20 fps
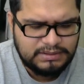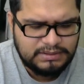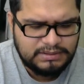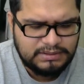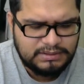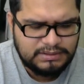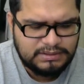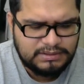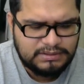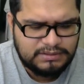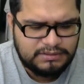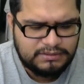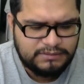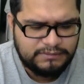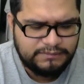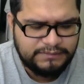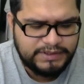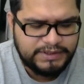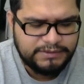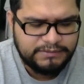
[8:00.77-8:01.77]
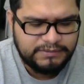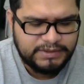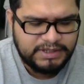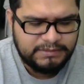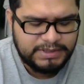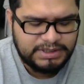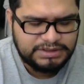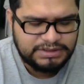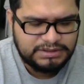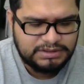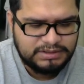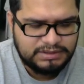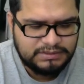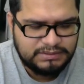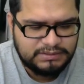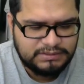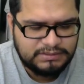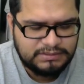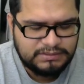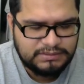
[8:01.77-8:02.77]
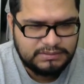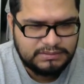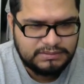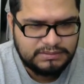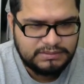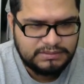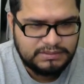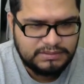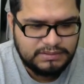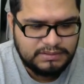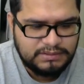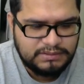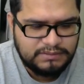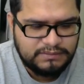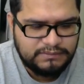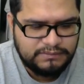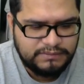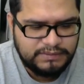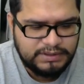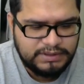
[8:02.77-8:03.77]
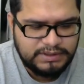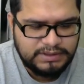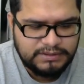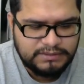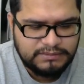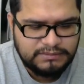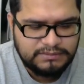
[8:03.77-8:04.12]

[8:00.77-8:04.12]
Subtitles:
or video game actually. Video.